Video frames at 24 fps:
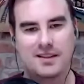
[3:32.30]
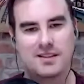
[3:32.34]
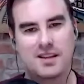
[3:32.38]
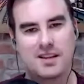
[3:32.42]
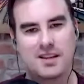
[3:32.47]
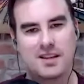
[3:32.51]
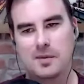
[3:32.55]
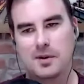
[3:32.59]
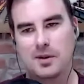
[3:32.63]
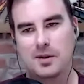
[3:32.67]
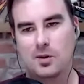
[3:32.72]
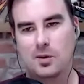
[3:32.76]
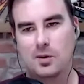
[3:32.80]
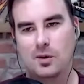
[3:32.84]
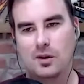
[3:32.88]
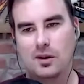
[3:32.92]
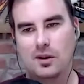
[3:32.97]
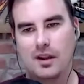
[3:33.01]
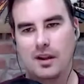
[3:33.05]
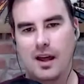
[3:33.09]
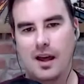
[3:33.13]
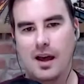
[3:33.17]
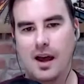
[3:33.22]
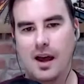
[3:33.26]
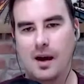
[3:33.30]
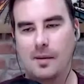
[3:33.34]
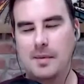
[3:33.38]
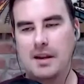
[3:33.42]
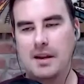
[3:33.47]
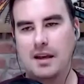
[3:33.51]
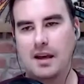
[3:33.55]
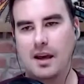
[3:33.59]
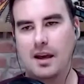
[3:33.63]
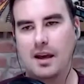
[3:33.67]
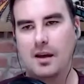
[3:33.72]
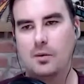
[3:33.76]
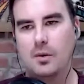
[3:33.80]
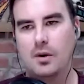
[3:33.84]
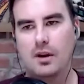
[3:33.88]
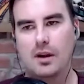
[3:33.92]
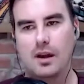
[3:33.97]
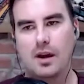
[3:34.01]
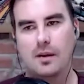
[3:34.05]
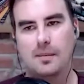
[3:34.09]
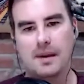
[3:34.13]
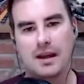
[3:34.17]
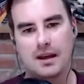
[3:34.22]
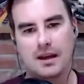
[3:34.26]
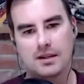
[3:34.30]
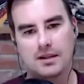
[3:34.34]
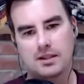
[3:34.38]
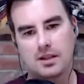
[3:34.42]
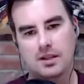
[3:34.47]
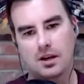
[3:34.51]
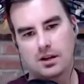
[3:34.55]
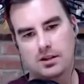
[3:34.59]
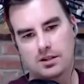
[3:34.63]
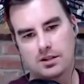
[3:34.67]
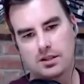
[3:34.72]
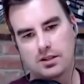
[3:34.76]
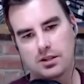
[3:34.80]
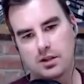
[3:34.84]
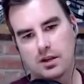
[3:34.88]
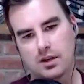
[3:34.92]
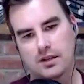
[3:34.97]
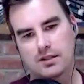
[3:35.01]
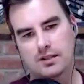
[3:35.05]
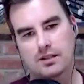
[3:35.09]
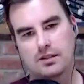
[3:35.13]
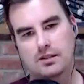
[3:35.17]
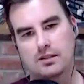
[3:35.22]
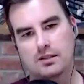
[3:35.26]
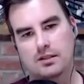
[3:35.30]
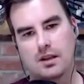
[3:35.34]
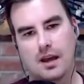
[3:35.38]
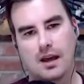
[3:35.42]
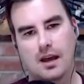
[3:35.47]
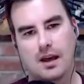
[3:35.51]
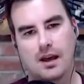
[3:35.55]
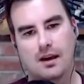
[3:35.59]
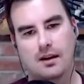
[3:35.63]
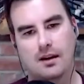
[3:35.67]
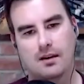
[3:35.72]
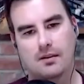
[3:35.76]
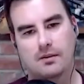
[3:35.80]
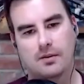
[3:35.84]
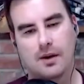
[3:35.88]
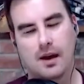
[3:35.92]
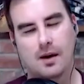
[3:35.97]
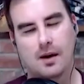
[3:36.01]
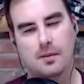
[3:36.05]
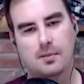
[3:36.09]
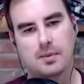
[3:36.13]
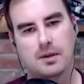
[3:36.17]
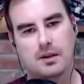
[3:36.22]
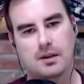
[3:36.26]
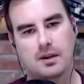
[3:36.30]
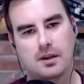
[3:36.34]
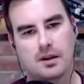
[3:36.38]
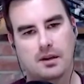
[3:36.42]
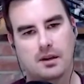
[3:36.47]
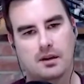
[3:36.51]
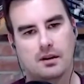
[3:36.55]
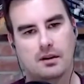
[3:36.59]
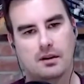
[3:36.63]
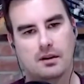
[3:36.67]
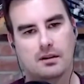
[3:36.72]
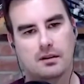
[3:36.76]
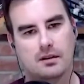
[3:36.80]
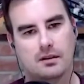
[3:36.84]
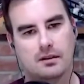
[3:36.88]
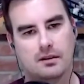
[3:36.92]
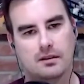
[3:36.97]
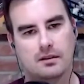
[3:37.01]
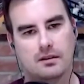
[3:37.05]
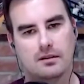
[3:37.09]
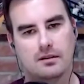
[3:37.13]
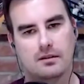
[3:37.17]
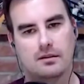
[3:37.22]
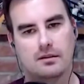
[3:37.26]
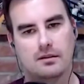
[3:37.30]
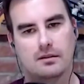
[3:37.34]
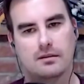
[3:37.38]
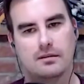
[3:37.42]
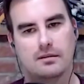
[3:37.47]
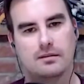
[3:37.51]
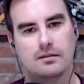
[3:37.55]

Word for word: got to be cool. How many what, how many SDRs did you guys have at peak? boy,